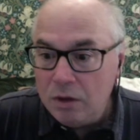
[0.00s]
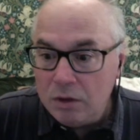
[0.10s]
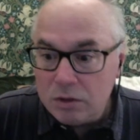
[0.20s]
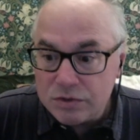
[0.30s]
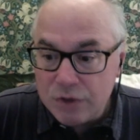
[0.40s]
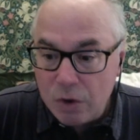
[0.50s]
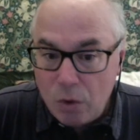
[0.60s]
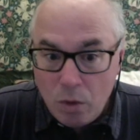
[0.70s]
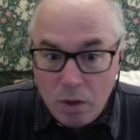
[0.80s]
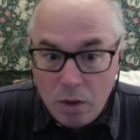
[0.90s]

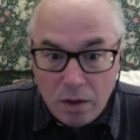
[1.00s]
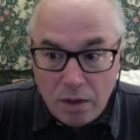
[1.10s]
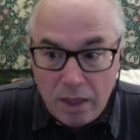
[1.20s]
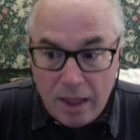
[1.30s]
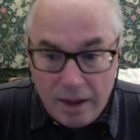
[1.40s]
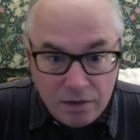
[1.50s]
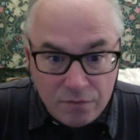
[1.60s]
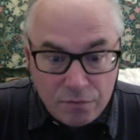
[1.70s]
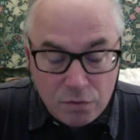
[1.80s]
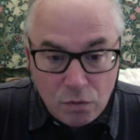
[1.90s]
so any of
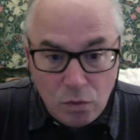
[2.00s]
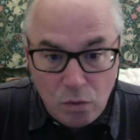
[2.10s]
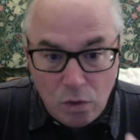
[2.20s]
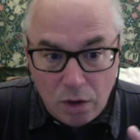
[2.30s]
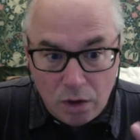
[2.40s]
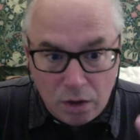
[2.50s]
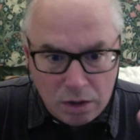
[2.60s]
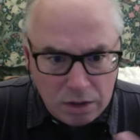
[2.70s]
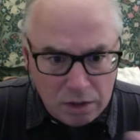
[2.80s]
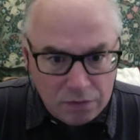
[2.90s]
you uh,
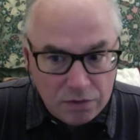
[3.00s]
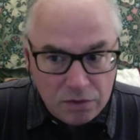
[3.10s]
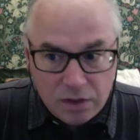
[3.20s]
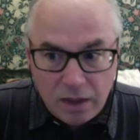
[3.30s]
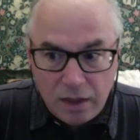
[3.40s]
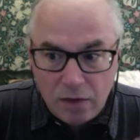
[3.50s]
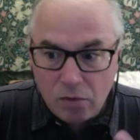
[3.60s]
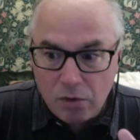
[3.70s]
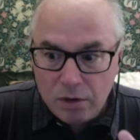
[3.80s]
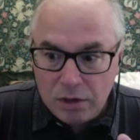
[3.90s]
in the UK
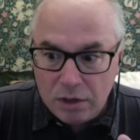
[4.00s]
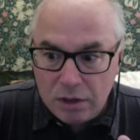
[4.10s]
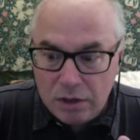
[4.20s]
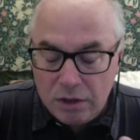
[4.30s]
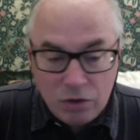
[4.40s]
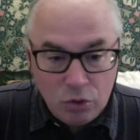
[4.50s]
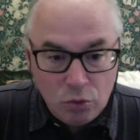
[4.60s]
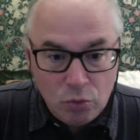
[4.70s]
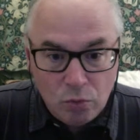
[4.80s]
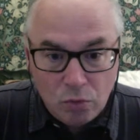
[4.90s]
or in the
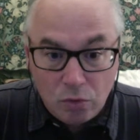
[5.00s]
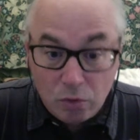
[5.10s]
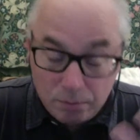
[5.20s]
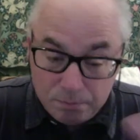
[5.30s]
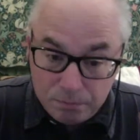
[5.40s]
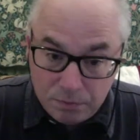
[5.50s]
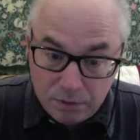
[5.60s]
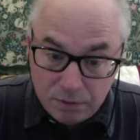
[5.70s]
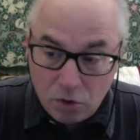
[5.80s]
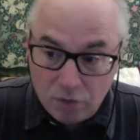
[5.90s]
EU or in the
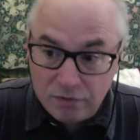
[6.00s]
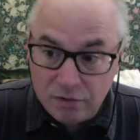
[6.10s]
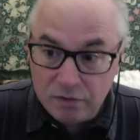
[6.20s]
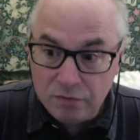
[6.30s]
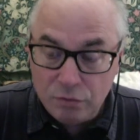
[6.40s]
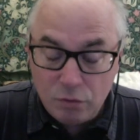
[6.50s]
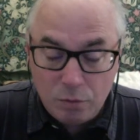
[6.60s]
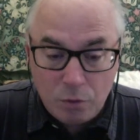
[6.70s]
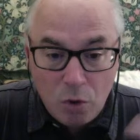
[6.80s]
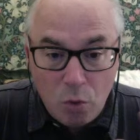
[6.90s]
continent of Europe
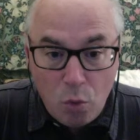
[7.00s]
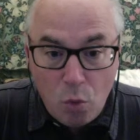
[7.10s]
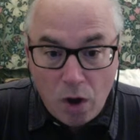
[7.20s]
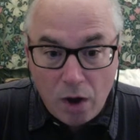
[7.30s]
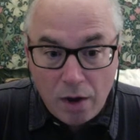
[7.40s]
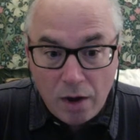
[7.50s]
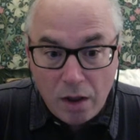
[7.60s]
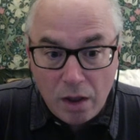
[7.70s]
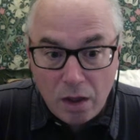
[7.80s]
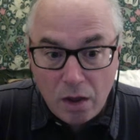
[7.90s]
who are
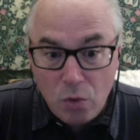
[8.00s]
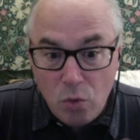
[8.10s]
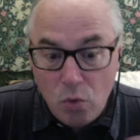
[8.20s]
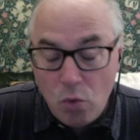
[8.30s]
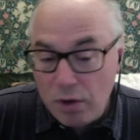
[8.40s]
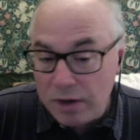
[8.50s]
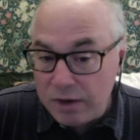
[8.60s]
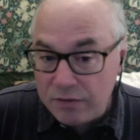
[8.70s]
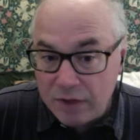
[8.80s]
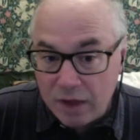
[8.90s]
uh, who need
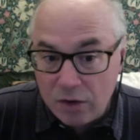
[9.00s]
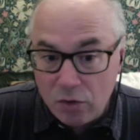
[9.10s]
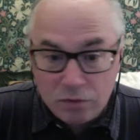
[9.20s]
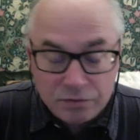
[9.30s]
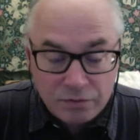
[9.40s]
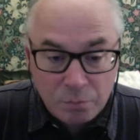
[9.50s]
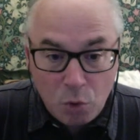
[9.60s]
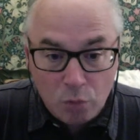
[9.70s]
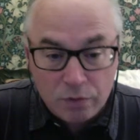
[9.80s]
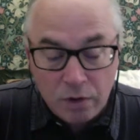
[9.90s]
to get a hold of some
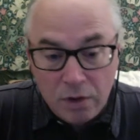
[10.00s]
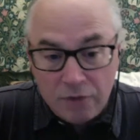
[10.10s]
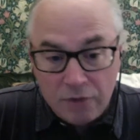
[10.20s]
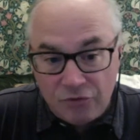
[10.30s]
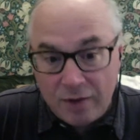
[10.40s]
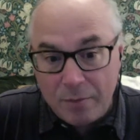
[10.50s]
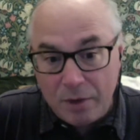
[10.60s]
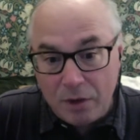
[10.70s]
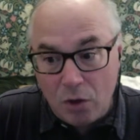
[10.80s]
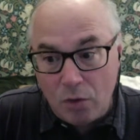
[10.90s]
gold, check
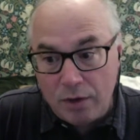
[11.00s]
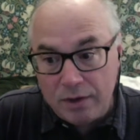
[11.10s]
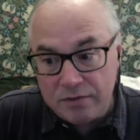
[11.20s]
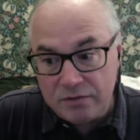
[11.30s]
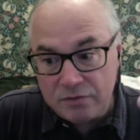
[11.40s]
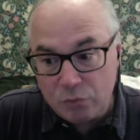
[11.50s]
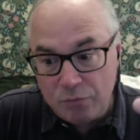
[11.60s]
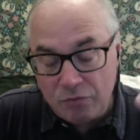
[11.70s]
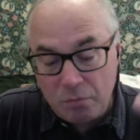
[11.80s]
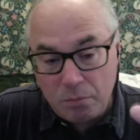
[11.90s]
below in the
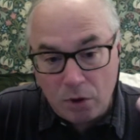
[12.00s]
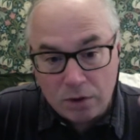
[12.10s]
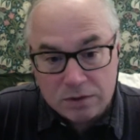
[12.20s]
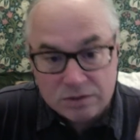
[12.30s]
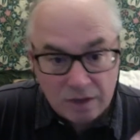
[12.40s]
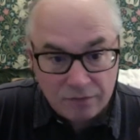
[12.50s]
description box. I've